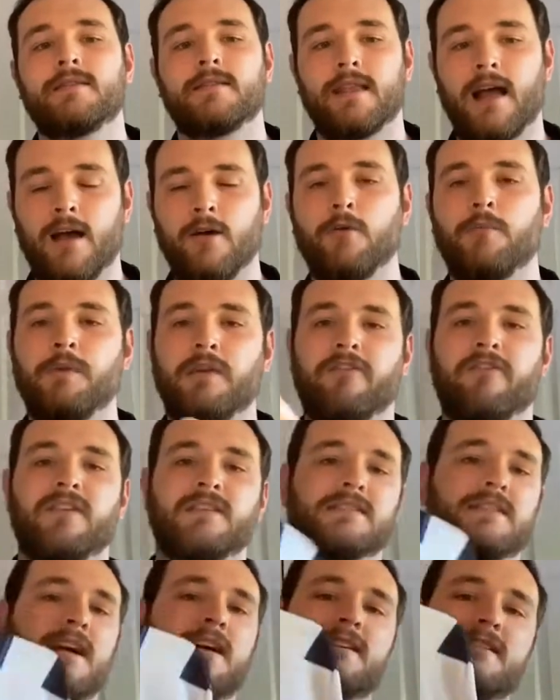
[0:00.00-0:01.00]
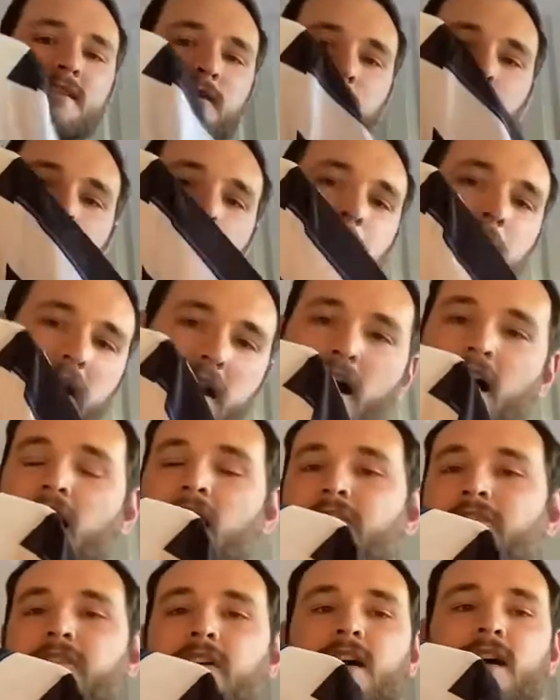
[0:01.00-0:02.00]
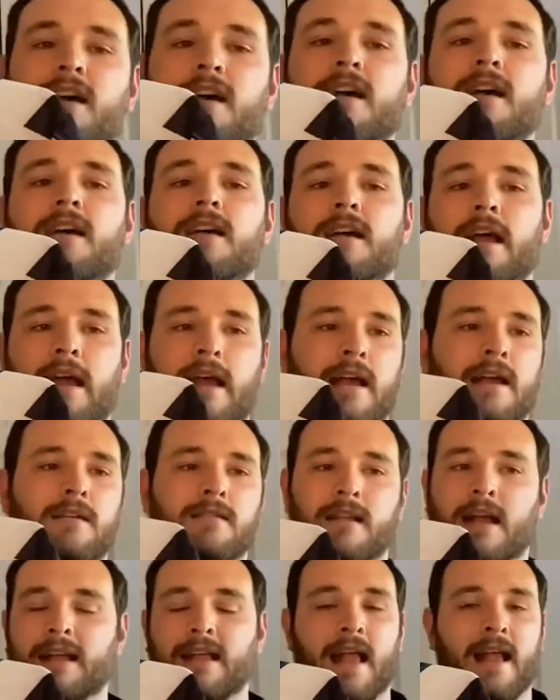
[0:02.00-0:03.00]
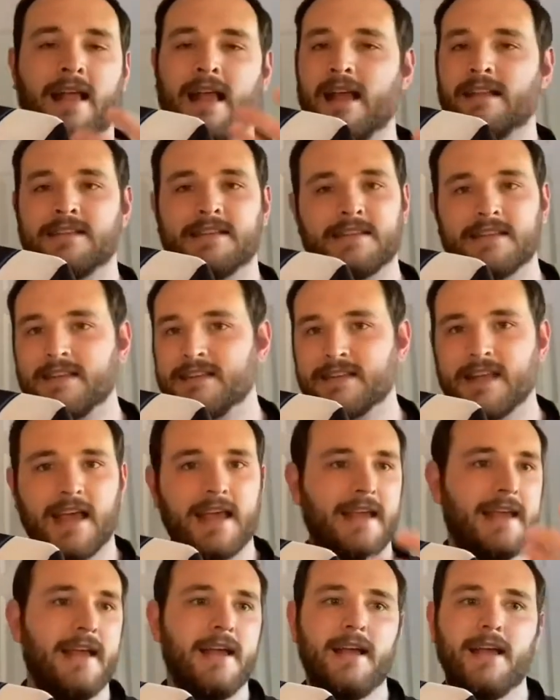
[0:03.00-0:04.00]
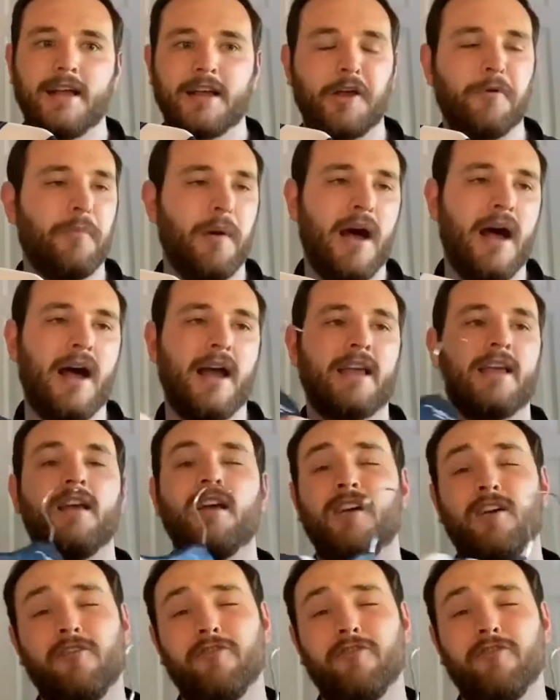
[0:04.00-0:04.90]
That would be fantastic with Ben Arfa, again, Cisse, Cabaye.